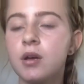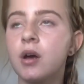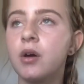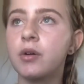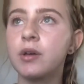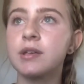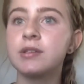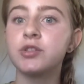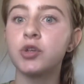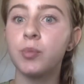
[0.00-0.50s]

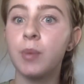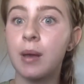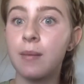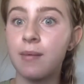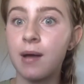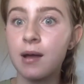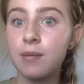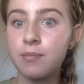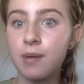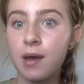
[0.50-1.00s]
Okay, so my
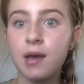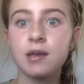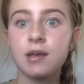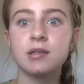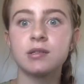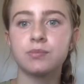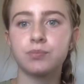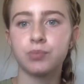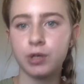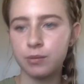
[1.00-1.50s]
backpack
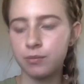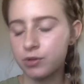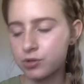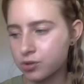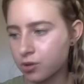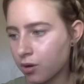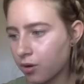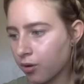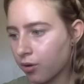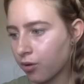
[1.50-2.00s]
is pretty
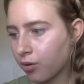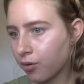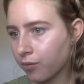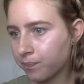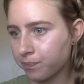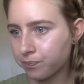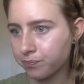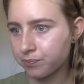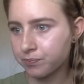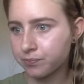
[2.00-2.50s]
much
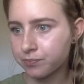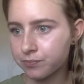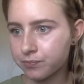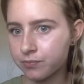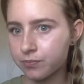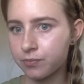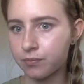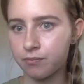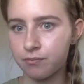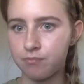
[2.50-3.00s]
all
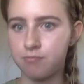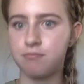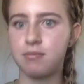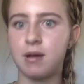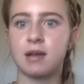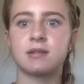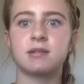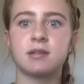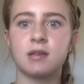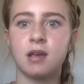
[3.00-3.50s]

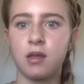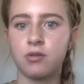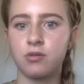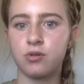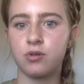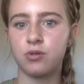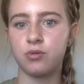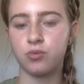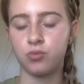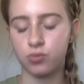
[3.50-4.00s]
back
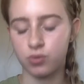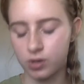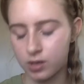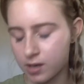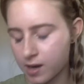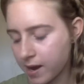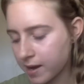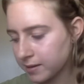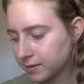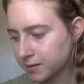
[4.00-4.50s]
together and
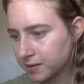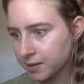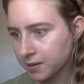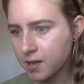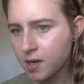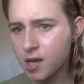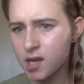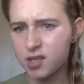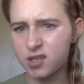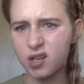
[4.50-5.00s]
organized.
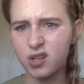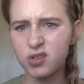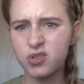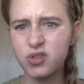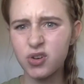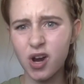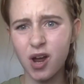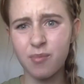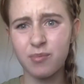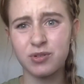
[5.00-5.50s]
Not
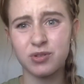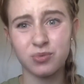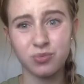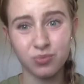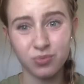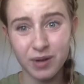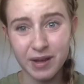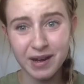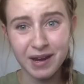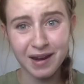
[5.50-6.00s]
sure how much
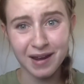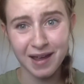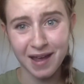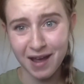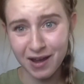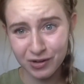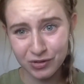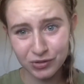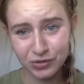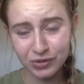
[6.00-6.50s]
weight I
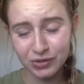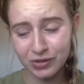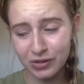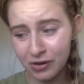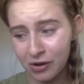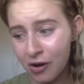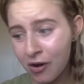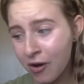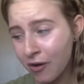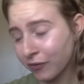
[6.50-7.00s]
actually took
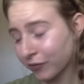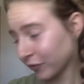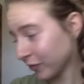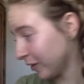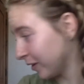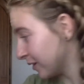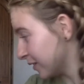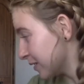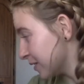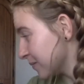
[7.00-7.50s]
off
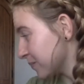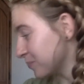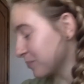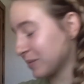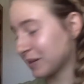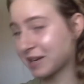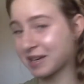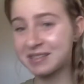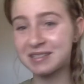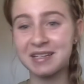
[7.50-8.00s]

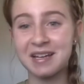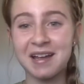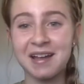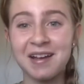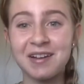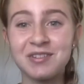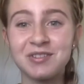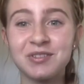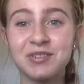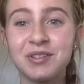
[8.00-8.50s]
because I
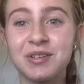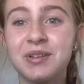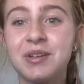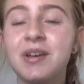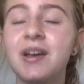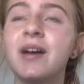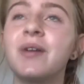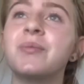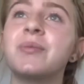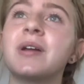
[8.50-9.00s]
actually,
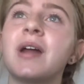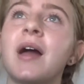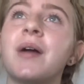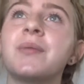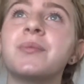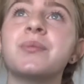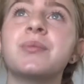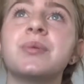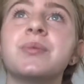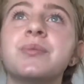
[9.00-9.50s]
when
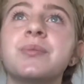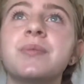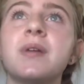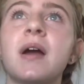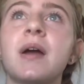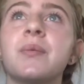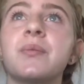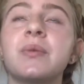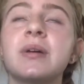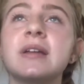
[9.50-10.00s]

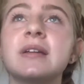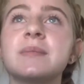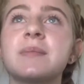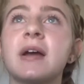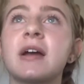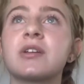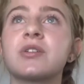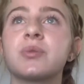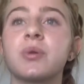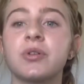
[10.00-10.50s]
I went
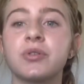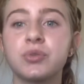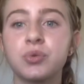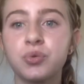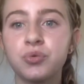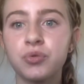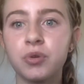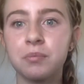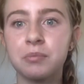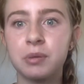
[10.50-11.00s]
back to our
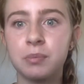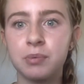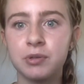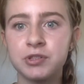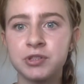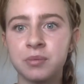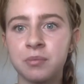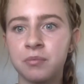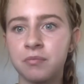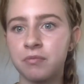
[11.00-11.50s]
schoolroom to put
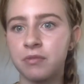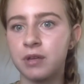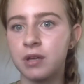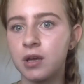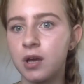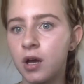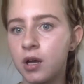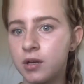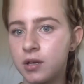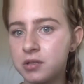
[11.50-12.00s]
some of the
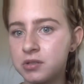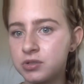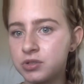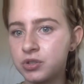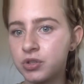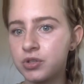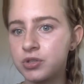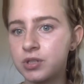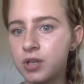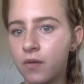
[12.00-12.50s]

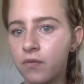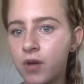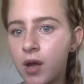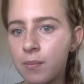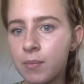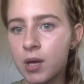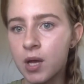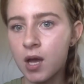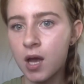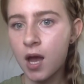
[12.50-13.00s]
unnecessary stuff
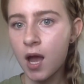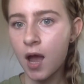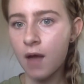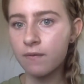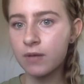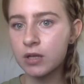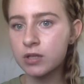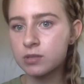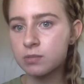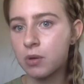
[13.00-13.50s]
up, I
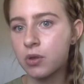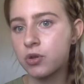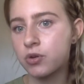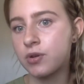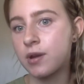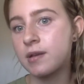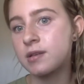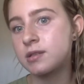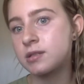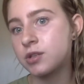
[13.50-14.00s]
found some other
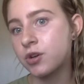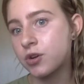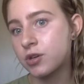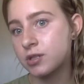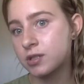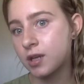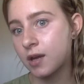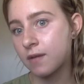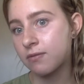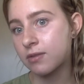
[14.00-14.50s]
necessary
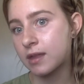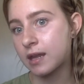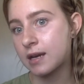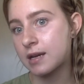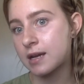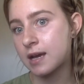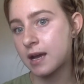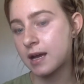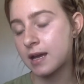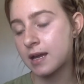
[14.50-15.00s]
stuff that
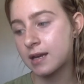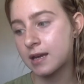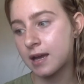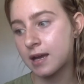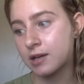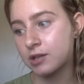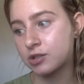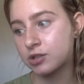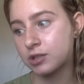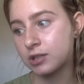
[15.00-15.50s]
I
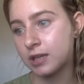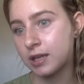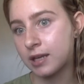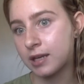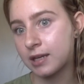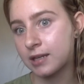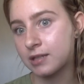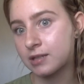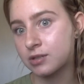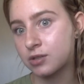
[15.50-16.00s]
actually needed.